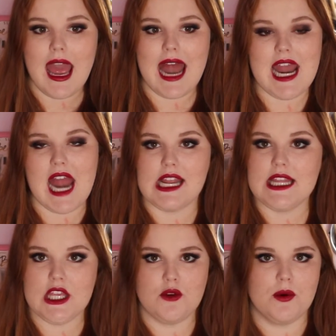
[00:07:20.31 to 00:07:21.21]
and
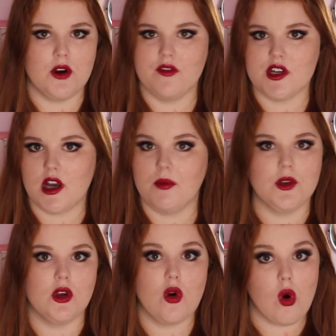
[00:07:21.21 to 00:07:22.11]
anything you put over top
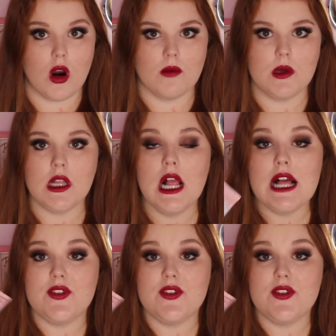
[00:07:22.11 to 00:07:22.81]
will look horrible.